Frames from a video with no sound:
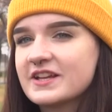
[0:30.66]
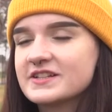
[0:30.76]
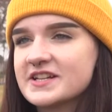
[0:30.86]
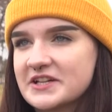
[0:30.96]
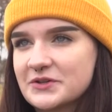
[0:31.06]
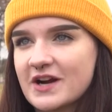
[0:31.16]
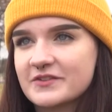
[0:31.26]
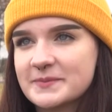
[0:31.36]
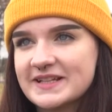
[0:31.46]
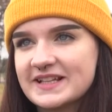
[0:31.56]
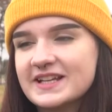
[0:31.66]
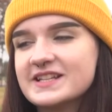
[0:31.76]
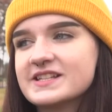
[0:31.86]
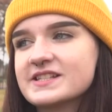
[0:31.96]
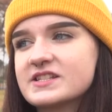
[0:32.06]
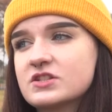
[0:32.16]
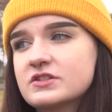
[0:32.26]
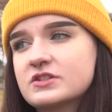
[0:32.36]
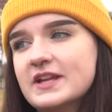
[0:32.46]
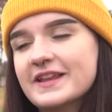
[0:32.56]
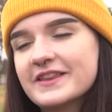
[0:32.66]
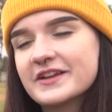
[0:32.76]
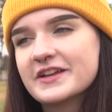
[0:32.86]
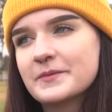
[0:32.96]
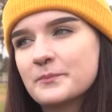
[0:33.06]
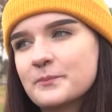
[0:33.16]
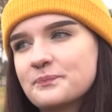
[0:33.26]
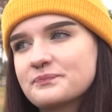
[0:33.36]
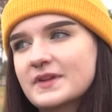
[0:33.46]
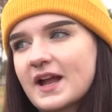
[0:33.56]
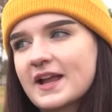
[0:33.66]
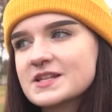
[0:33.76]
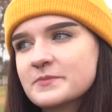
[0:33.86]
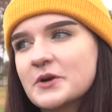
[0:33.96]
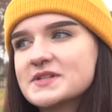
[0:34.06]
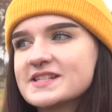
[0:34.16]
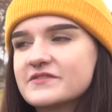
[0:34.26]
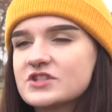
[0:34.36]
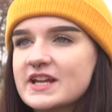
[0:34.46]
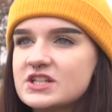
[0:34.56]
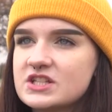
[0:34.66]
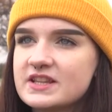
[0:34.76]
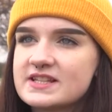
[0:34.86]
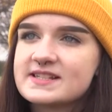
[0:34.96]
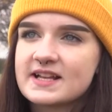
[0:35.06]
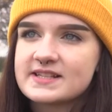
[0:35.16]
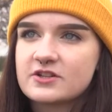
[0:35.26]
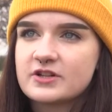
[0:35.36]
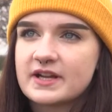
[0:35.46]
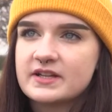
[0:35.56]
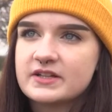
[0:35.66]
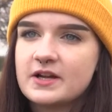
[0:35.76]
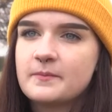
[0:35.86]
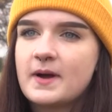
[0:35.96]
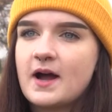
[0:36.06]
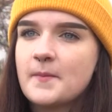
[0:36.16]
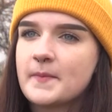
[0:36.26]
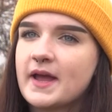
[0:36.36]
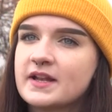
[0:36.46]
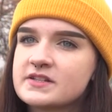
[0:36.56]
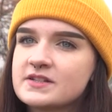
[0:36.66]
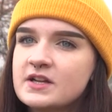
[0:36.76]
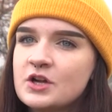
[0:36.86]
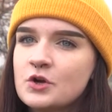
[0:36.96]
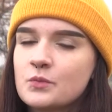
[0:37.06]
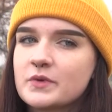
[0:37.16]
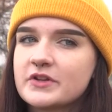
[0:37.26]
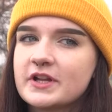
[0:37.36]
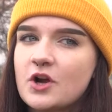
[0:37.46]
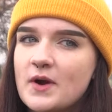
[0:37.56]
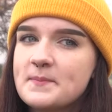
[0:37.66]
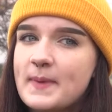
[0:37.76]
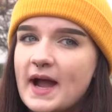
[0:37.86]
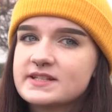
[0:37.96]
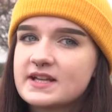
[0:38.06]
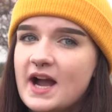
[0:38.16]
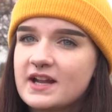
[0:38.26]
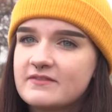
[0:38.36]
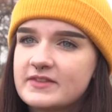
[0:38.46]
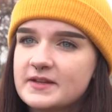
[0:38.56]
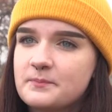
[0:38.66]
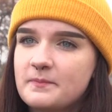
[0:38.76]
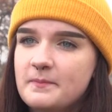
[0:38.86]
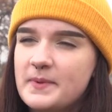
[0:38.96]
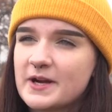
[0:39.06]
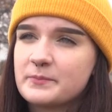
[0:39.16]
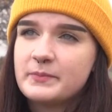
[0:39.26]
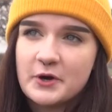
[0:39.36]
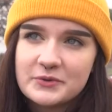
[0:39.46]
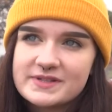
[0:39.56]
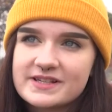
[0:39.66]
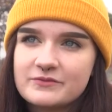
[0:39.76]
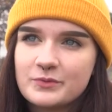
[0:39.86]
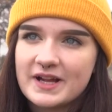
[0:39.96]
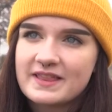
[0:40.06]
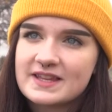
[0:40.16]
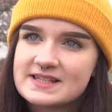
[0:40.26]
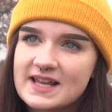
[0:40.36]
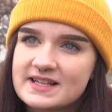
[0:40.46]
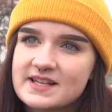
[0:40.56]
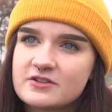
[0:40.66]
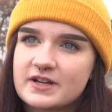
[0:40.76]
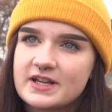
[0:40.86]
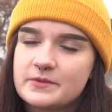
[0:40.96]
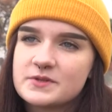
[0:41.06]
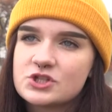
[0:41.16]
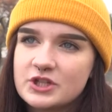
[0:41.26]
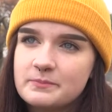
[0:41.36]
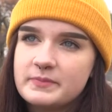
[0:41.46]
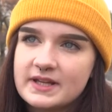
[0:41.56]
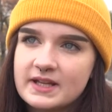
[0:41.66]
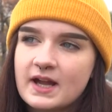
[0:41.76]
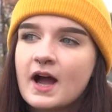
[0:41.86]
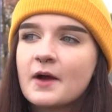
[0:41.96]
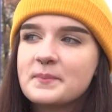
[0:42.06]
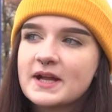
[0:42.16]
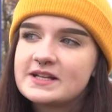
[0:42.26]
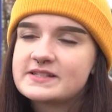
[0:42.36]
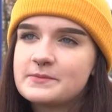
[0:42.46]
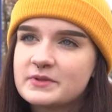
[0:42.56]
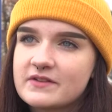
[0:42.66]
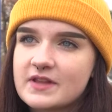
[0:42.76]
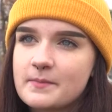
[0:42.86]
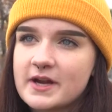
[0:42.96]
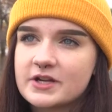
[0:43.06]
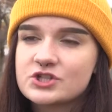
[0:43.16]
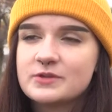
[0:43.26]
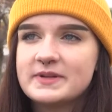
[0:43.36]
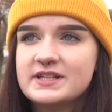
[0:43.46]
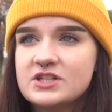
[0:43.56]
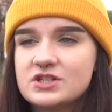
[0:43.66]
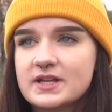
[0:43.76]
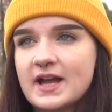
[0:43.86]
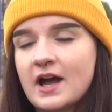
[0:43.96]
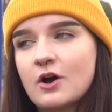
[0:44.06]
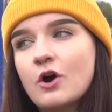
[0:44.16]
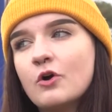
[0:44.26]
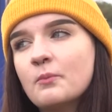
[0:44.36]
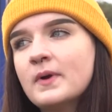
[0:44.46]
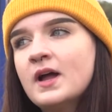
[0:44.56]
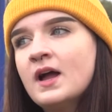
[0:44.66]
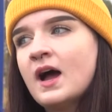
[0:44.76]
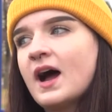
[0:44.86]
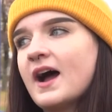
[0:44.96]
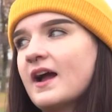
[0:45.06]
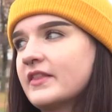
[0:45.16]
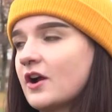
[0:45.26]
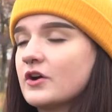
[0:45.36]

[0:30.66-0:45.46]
the Ontario government is in the I guess, process of changing the sex ed curriculum. Um, and it's really going back to kind of the bare bones of what the sex ed curriculum should be uh, because they believe that parents should be teaching it at home. Uh, and they